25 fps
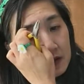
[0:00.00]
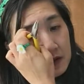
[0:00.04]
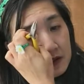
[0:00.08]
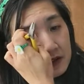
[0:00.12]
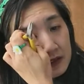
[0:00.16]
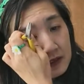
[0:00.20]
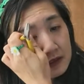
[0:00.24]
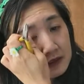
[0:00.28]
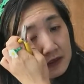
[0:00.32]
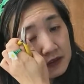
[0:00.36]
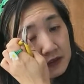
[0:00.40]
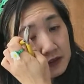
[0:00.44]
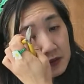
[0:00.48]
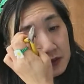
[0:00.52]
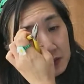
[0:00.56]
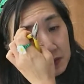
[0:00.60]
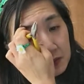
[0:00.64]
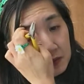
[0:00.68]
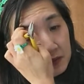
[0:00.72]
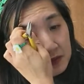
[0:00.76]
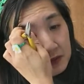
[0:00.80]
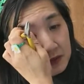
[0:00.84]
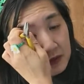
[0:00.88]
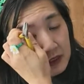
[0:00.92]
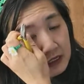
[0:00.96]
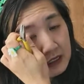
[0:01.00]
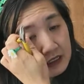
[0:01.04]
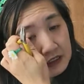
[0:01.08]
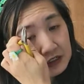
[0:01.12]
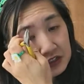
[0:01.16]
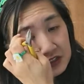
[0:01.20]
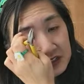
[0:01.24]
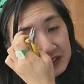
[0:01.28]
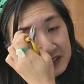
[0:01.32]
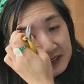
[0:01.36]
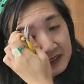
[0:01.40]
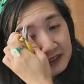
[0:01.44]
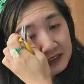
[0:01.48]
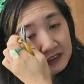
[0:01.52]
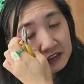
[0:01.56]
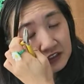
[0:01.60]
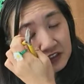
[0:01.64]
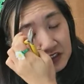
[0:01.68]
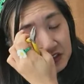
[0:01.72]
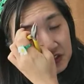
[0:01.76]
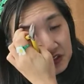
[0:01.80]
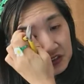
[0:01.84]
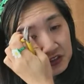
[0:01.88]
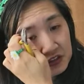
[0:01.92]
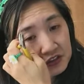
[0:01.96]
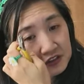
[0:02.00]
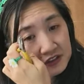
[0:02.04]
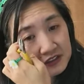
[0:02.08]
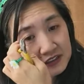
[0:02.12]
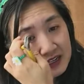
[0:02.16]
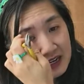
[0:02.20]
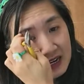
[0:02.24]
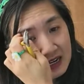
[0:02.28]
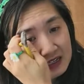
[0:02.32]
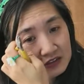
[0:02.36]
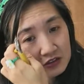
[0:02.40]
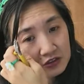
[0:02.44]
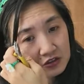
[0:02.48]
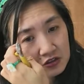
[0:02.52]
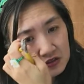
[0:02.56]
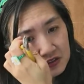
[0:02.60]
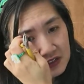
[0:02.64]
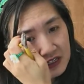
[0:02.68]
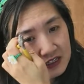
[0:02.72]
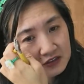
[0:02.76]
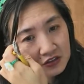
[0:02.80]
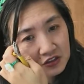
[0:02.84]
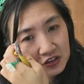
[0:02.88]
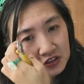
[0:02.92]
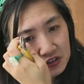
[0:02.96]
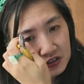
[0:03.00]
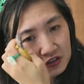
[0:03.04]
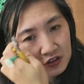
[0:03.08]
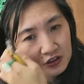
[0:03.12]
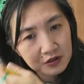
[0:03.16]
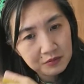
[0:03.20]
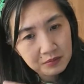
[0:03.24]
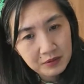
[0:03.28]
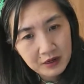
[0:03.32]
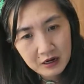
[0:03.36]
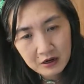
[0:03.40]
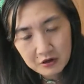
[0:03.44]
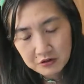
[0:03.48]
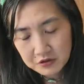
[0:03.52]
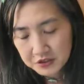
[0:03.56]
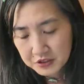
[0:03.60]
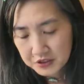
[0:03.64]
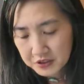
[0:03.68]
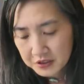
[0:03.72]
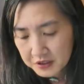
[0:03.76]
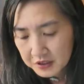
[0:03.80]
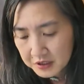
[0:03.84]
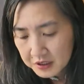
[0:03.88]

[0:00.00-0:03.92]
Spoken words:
Okay, so Angela says you're not sure about